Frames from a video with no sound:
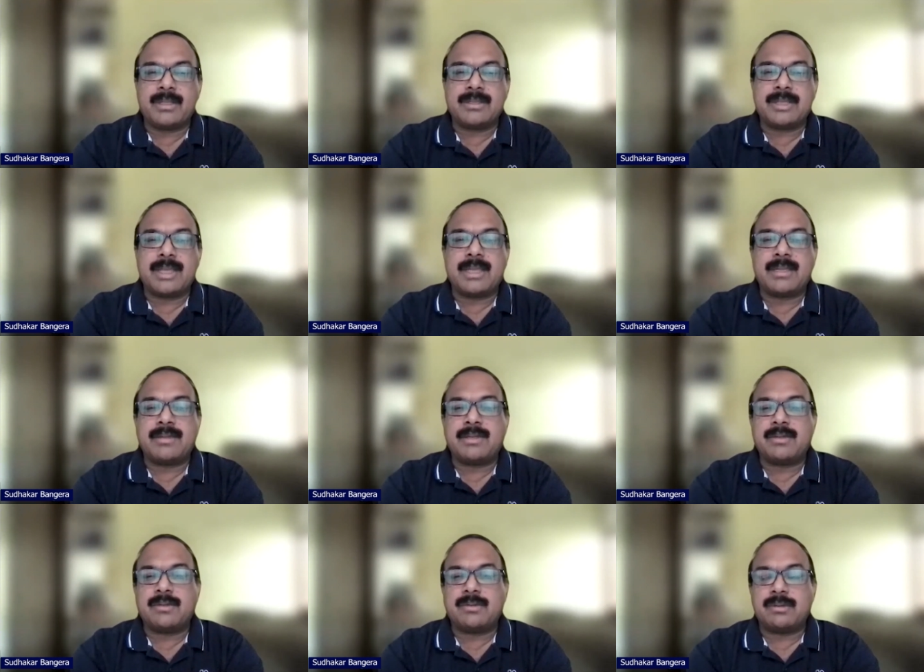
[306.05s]
then you
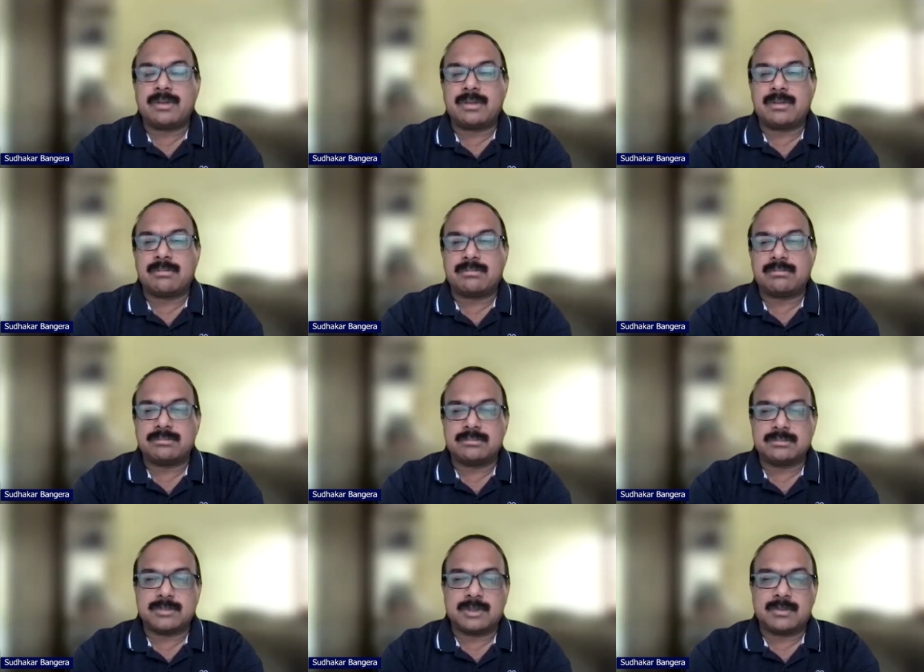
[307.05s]
know um,
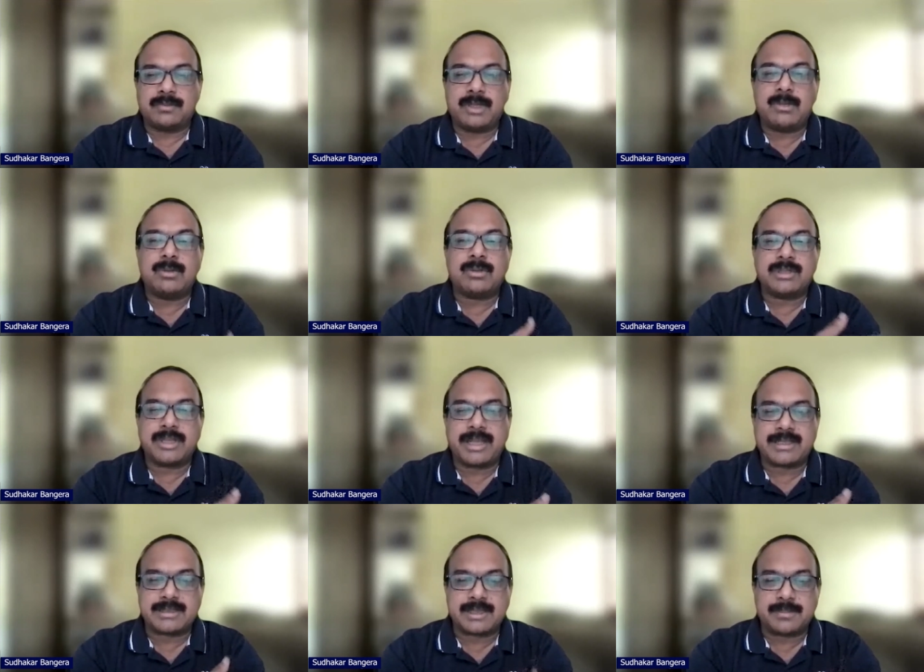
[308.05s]
we go to the
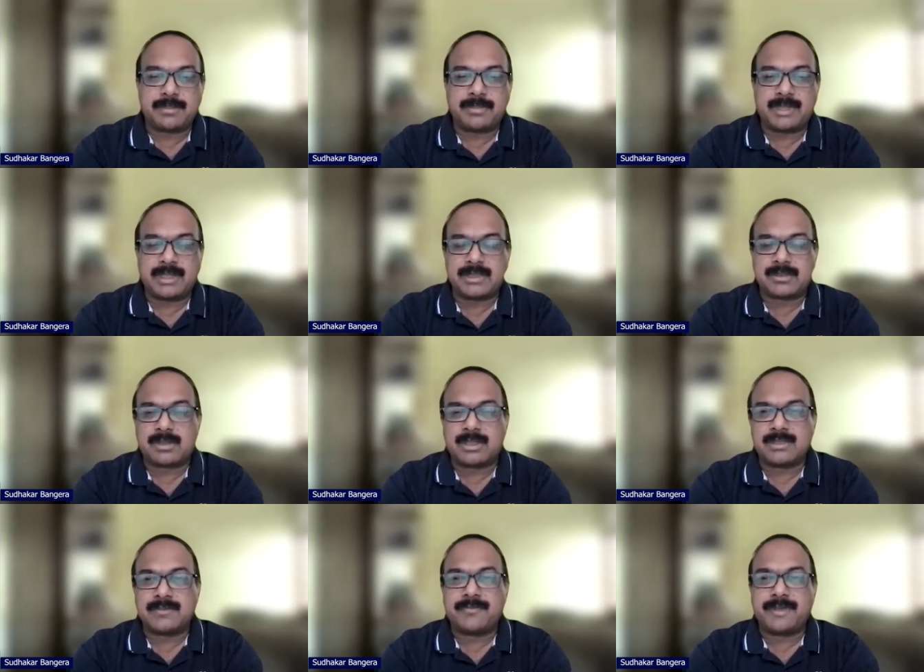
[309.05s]
next step that is called
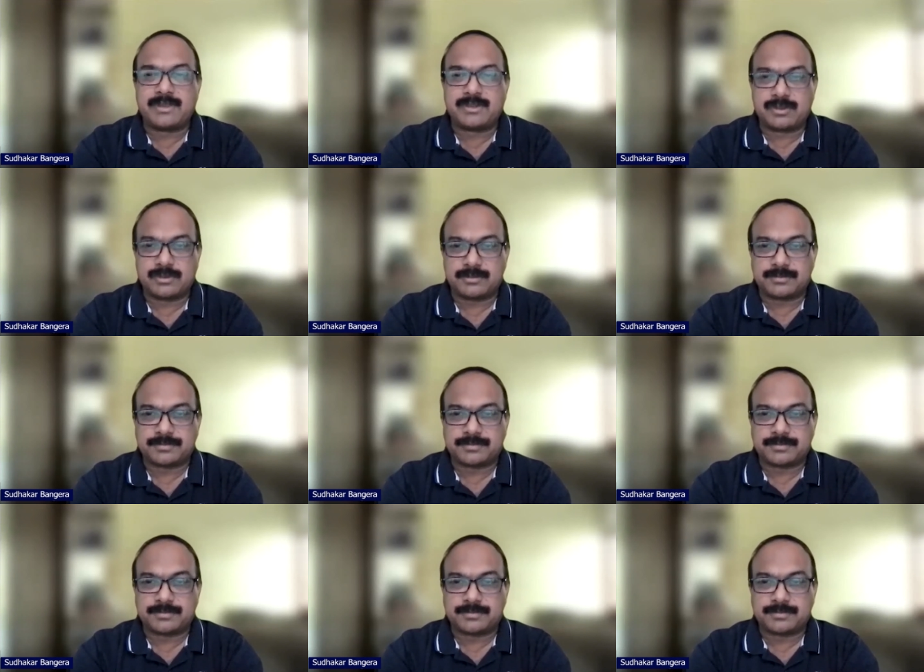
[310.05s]
as a phase two.